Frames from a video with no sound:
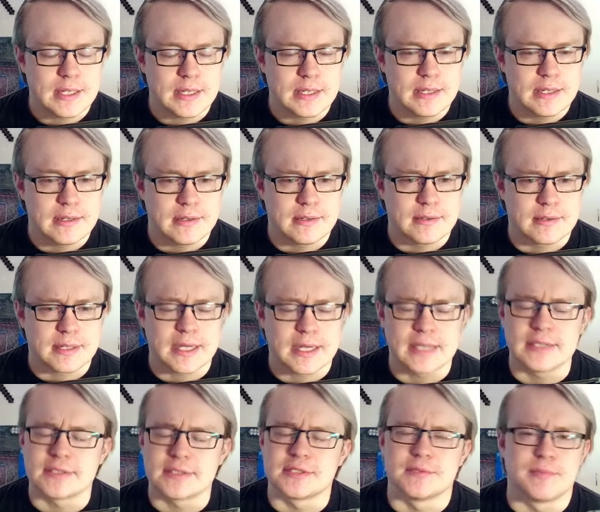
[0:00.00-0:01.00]
kind
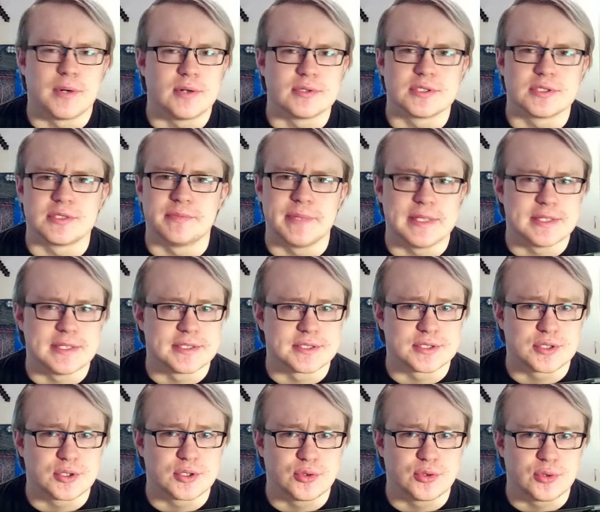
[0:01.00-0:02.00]
of supposed to be this
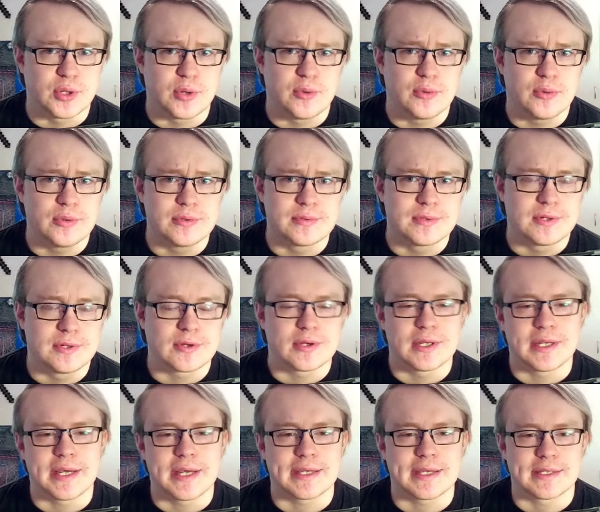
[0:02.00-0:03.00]
crow
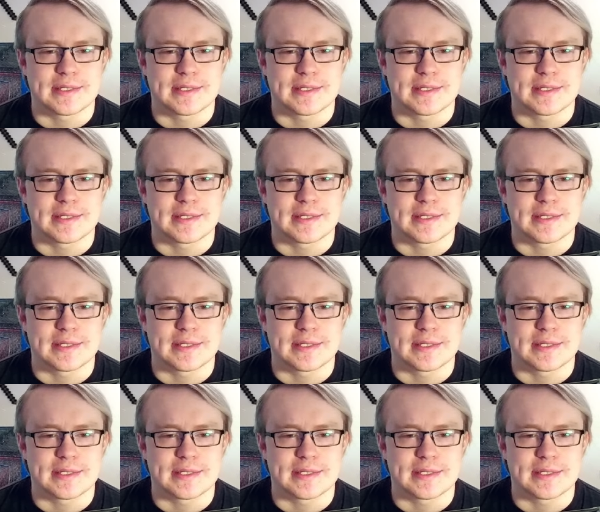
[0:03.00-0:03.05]
lookalike.